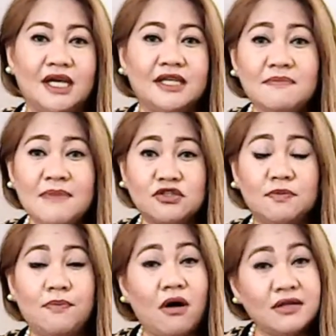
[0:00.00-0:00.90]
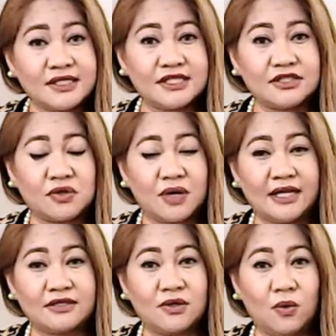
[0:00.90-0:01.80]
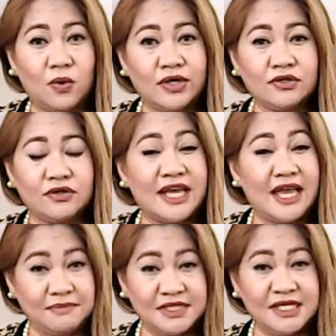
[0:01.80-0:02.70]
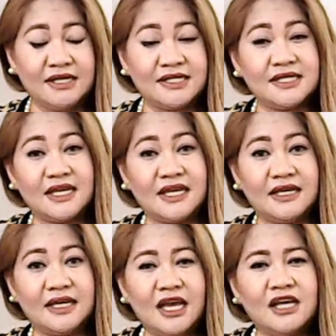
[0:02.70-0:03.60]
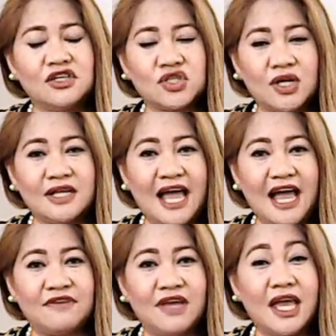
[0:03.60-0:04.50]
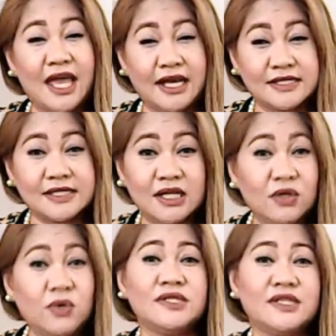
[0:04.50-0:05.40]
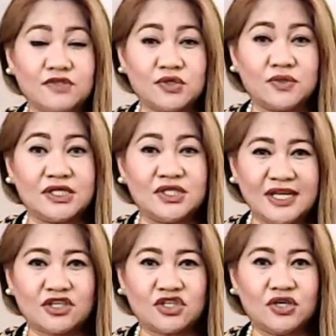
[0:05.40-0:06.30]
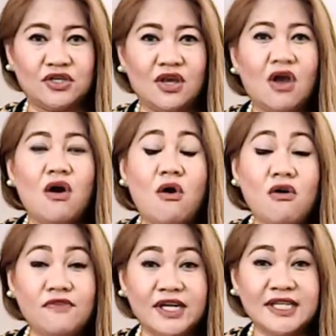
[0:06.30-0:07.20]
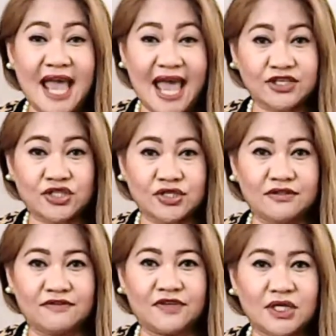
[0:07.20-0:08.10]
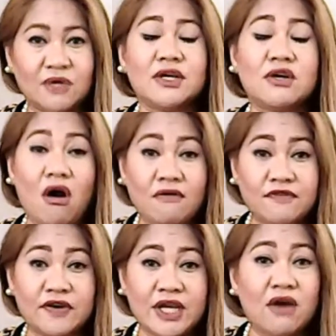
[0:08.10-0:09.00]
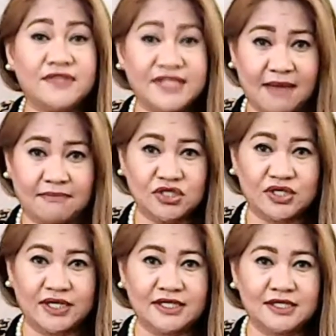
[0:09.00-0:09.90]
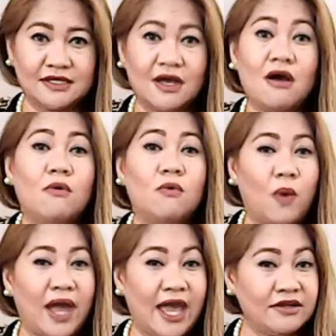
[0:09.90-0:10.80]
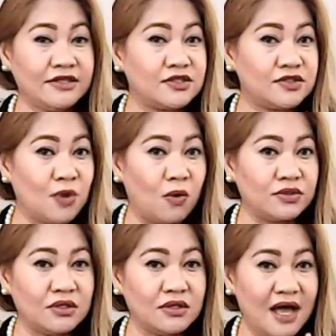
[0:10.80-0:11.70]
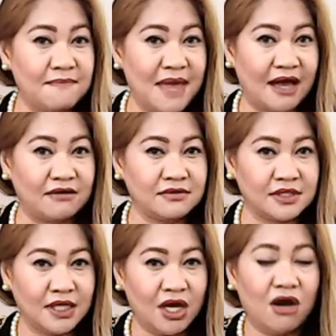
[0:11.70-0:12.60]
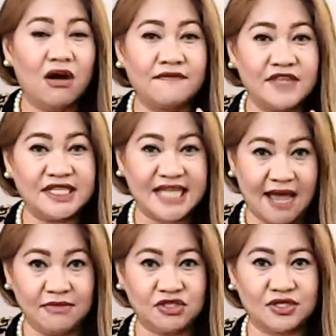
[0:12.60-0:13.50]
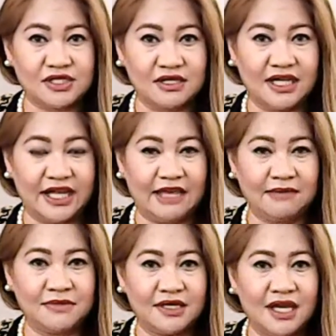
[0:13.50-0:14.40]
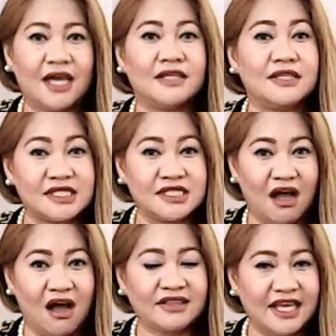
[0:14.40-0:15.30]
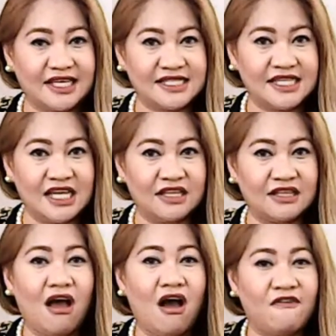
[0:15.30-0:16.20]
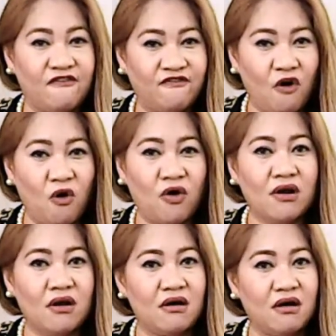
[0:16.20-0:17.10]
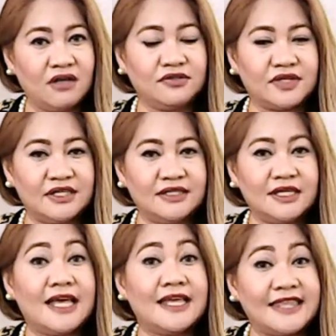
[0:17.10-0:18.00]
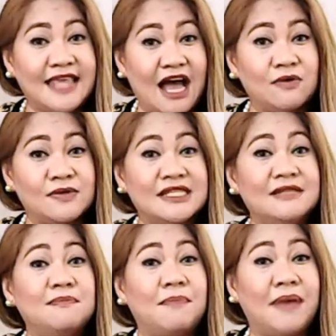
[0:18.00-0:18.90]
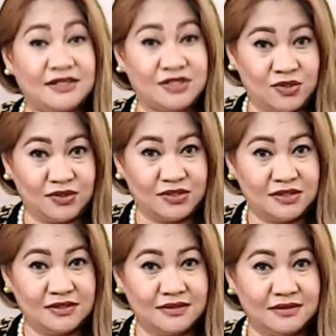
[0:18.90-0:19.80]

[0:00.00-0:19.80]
The Metropolitan Trial Court, or the MTC, shall have exclusive jurisdiction over an action for the recovery of damages where the total amount of the damages claimed does not exceed 400,000 pesos.